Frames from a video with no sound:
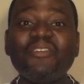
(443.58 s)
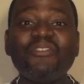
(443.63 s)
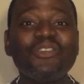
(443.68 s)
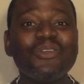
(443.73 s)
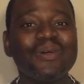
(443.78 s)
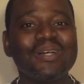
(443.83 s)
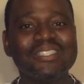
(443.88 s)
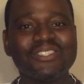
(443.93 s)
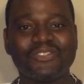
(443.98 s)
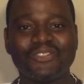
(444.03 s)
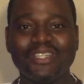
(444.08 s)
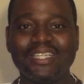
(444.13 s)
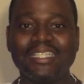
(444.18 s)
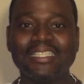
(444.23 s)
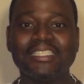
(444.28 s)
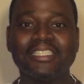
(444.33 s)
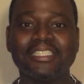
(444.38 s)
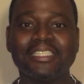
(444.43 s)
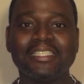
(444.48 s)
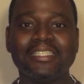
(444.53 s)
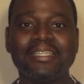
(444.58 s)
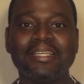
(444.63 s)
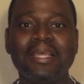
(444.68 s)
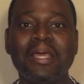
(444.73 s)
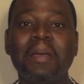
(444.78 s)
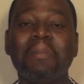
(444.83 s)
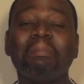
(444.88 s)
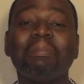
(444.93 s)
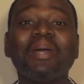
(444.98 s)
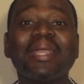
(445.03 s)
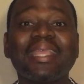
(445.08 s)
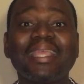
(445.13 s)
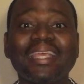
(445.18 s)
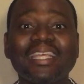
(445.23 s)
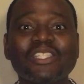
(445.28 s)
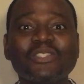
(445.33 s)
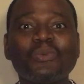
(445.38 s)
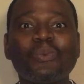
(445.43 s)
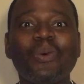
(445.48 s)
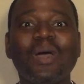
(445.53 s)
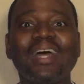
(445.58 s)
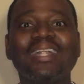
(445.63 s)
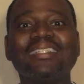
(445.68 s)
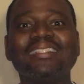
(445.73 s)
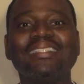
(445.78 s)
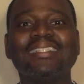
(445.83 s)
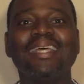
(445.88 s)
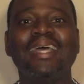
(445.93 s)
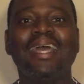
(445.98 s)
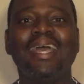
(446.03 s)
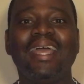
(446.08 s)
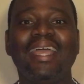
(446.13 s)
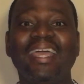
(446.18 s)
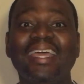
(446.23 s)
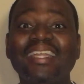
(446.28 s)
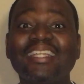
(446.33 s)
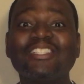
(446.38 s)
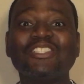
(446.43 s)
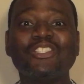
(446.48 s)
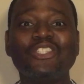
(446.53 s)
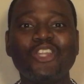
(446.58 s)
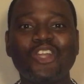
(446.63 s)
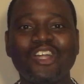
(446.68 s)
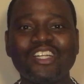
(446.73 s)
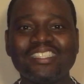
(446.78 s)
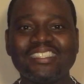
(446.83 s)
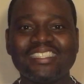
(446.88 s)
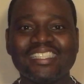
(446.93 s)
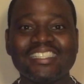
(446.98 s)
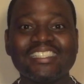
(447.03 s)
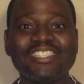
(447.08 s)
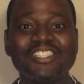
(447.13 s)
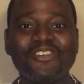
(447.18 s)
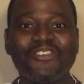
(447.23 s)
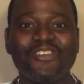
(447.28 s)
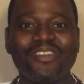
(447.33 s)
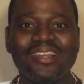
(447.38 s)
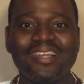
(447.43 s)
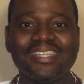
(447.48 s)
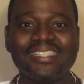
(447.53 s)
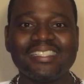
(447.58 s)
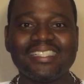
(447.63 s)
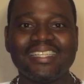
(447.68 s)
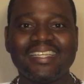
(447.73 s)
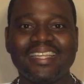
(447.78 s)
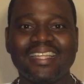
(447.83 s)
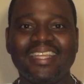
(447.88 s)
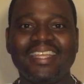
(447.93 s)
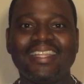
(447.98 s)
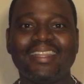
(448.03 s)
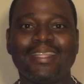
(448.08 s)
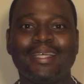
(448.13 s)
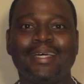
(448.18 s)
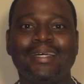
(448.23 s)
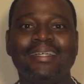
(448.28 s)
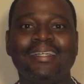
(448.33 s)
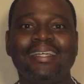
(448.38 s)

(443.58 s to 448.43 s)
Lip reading: everyone's religion, but guess what? It is not just a religion either.